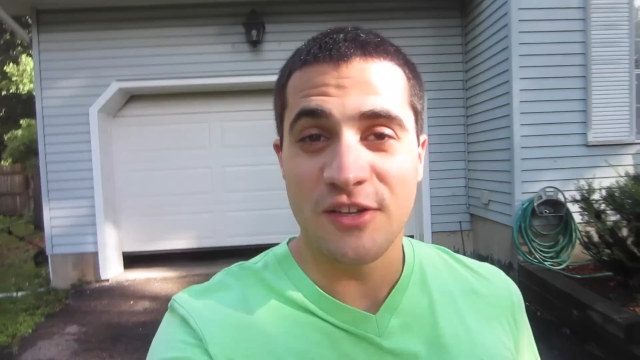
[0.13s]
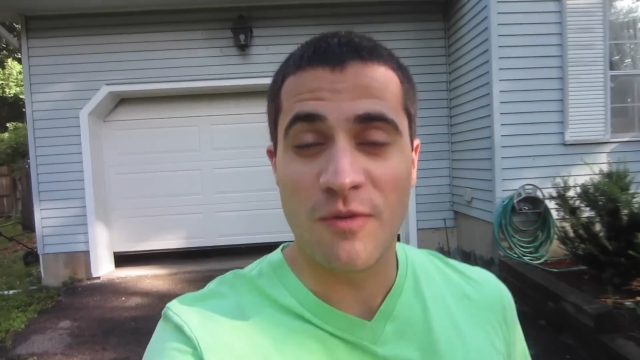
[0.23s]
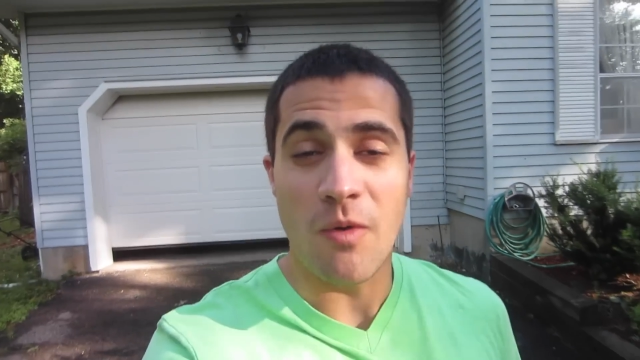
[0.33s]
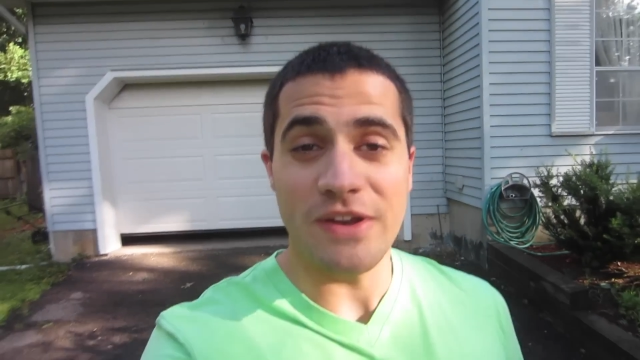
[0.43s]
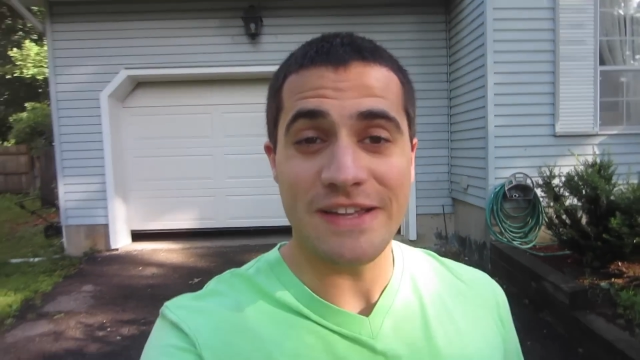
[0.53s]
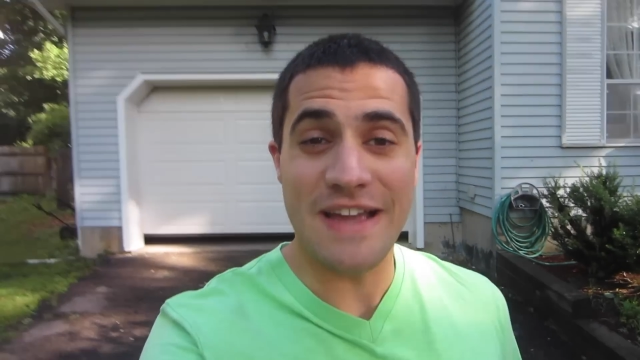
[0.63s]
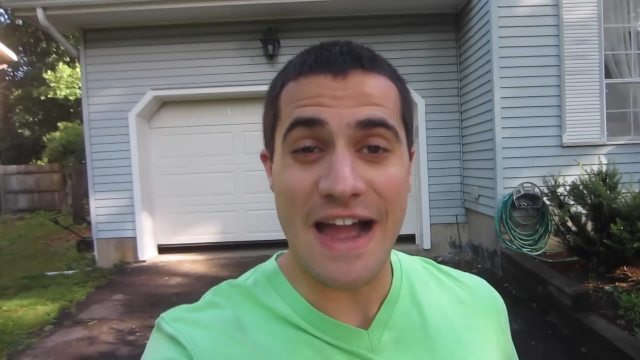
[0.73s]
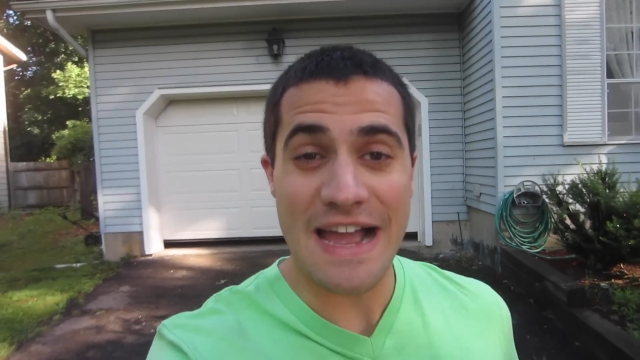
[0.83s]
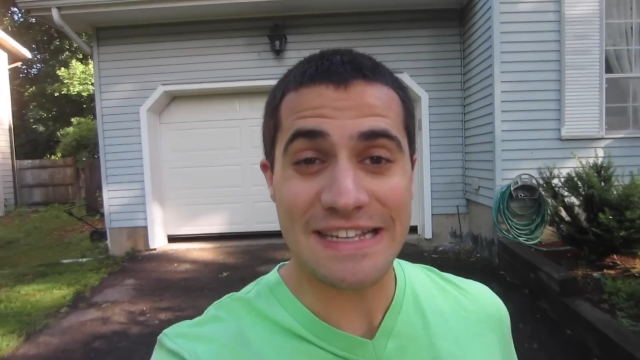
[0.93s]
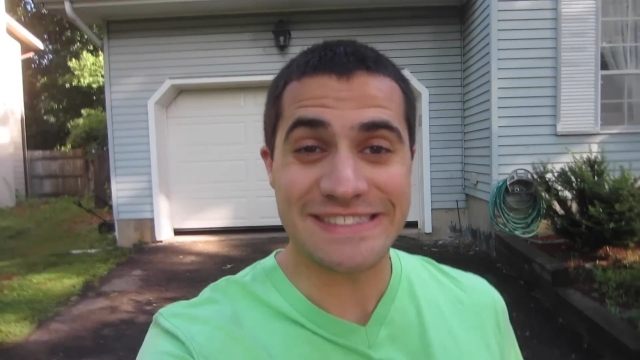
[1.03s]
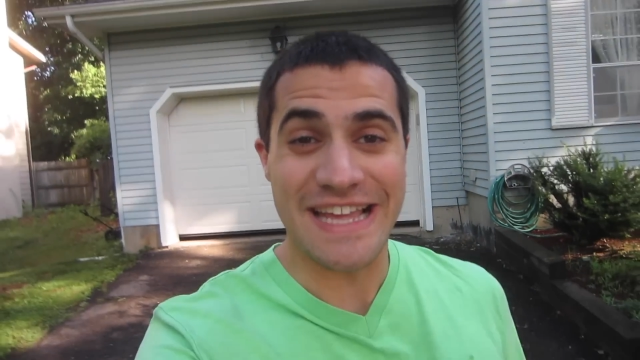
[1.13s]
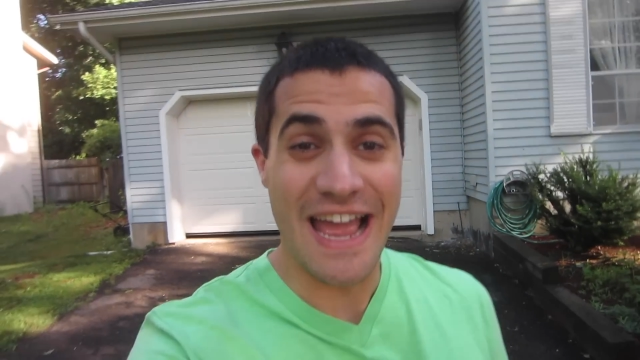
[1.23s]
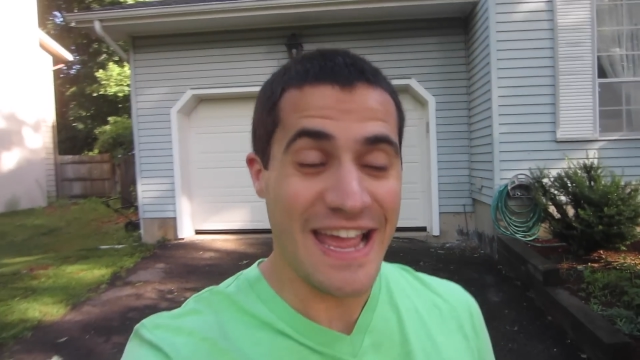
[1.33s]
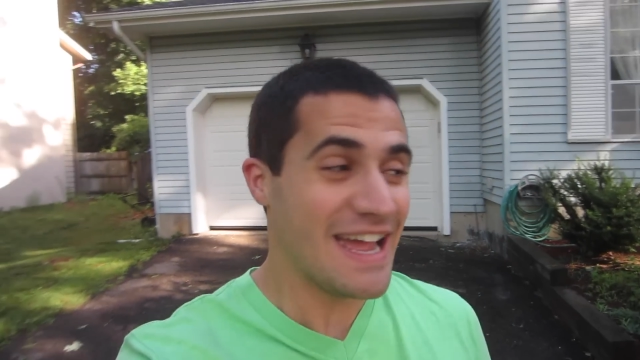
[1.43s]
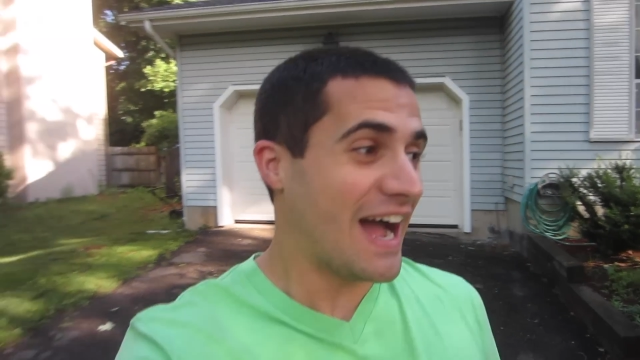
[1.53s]
Good morning, guys!
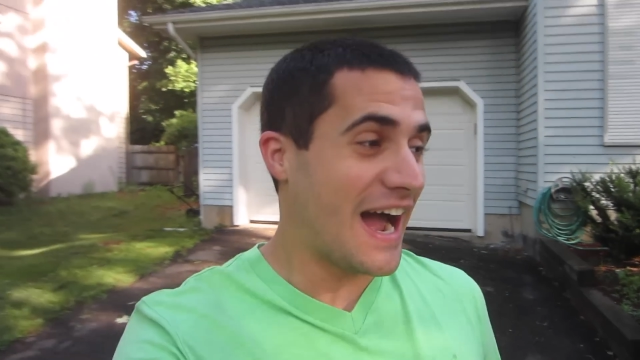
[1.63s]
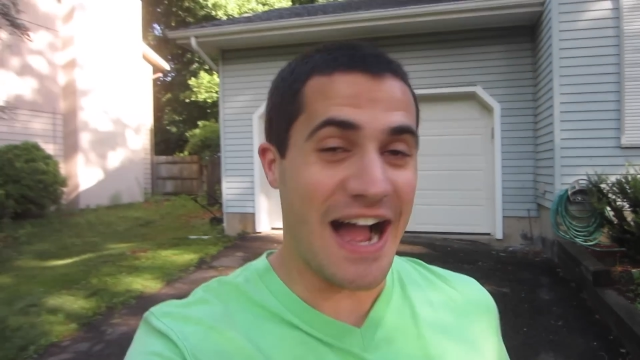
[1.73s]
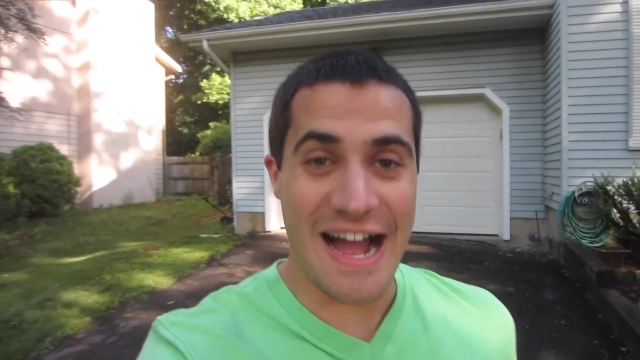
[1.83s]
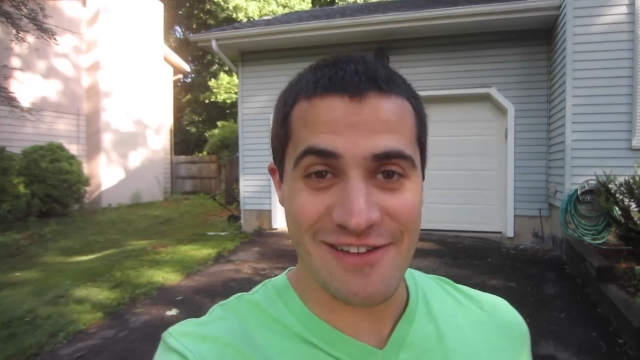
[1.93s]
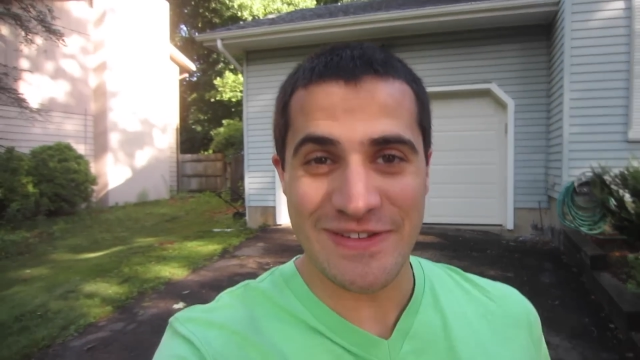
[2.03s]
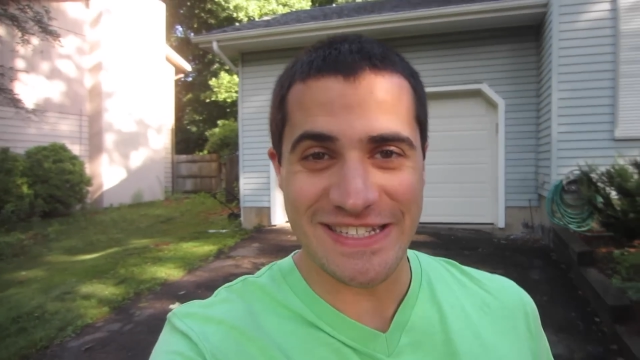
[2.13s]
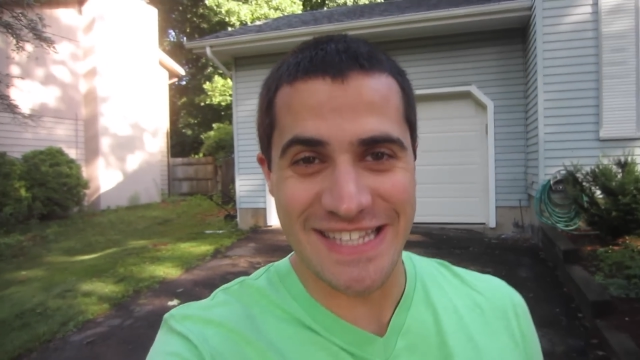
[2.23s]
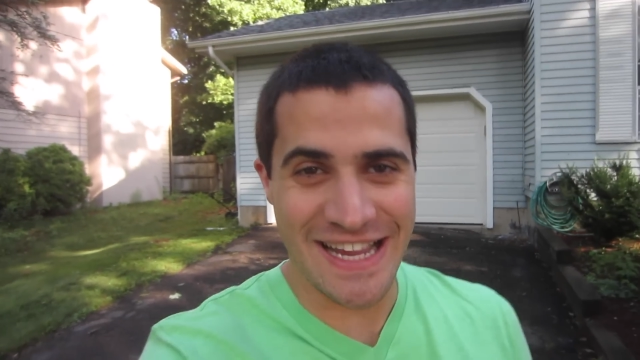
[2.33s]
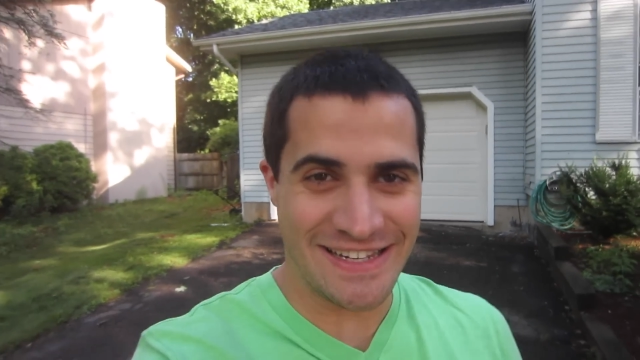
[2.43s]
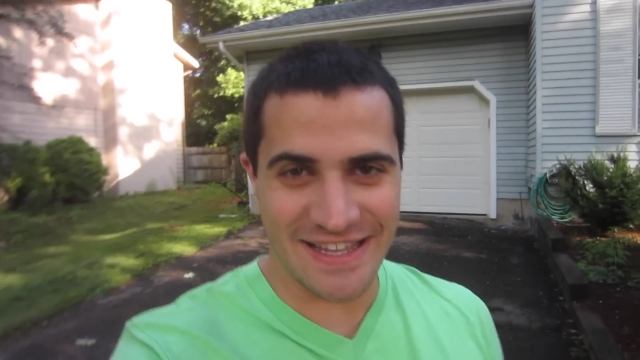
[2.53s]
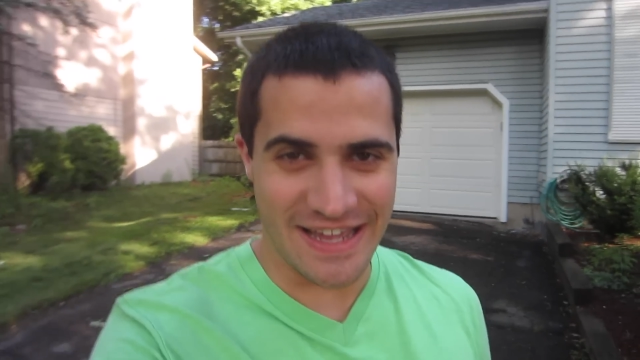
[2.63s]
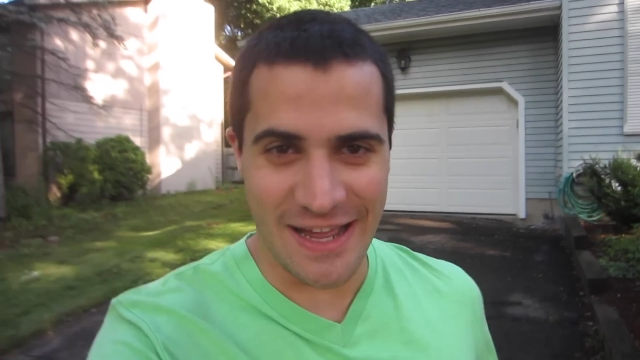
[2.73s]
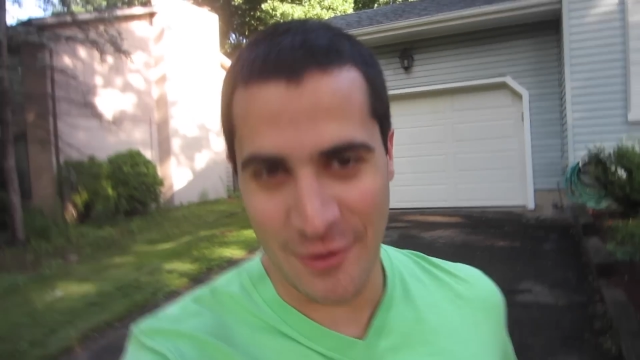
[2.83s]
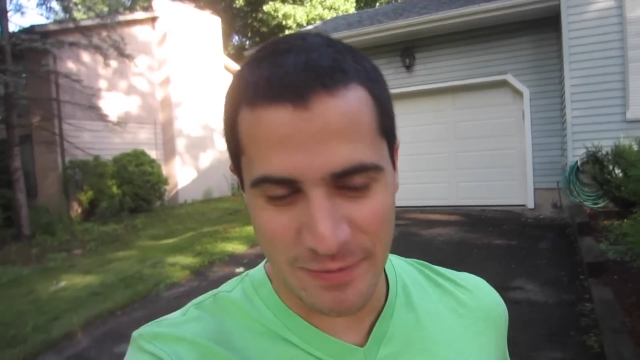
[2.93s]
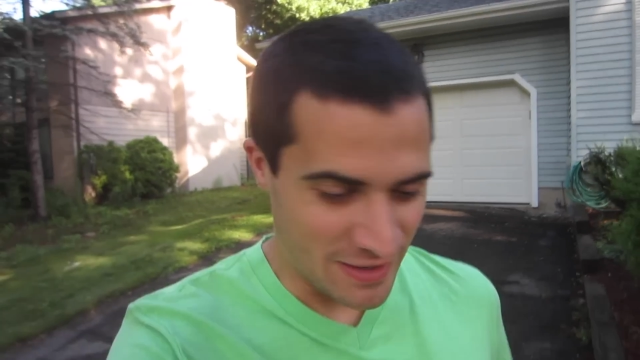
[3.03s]
I've missed saying that,
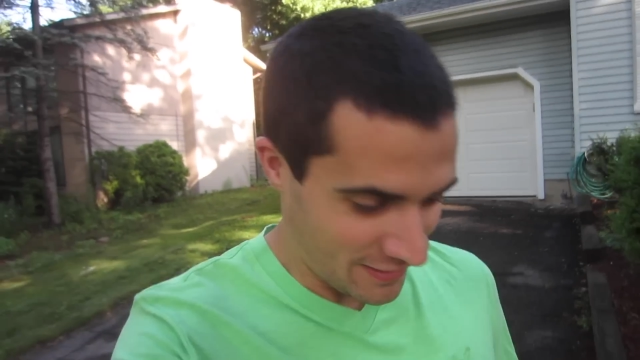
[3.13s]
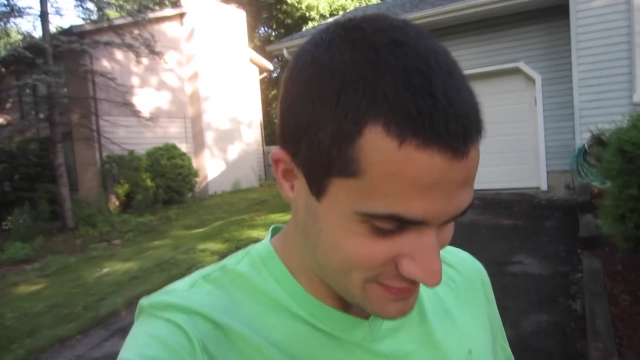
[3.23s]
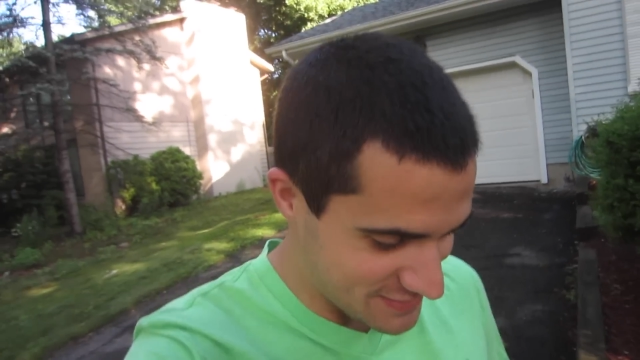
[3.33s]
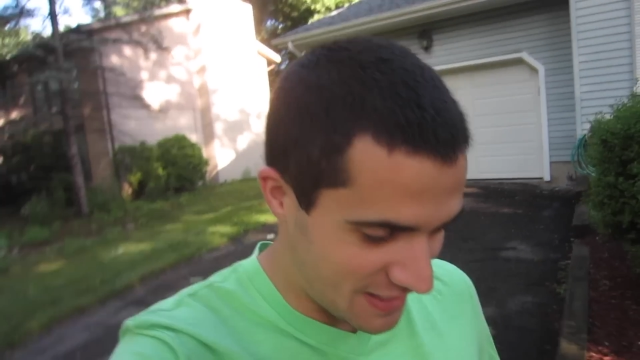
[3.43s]
I'll be honest.